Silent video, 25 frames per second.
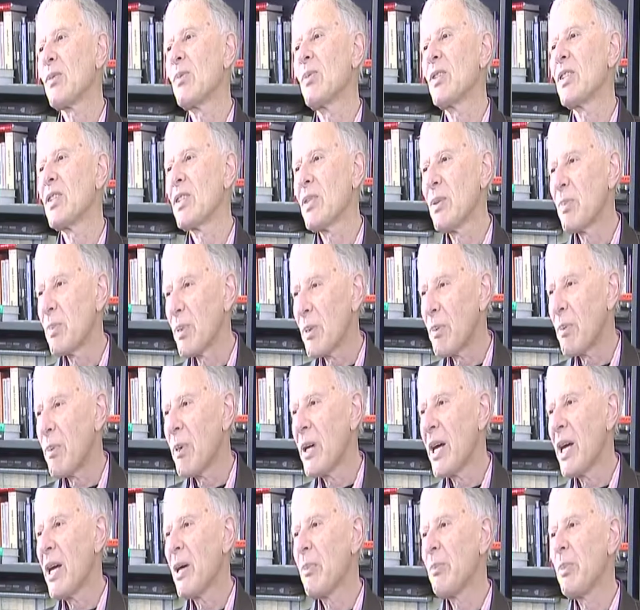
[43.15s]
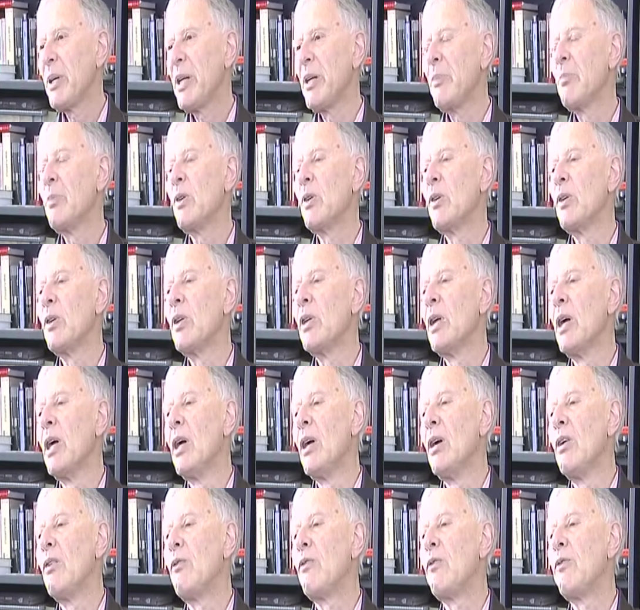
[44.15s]
was to prepare people
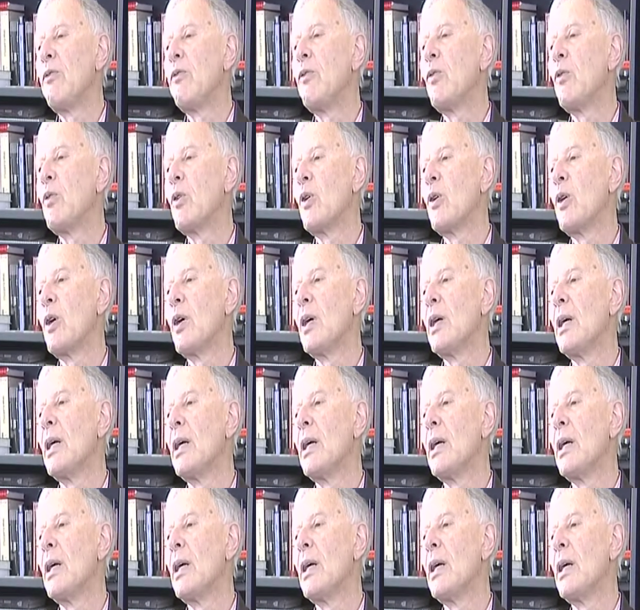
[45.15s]
for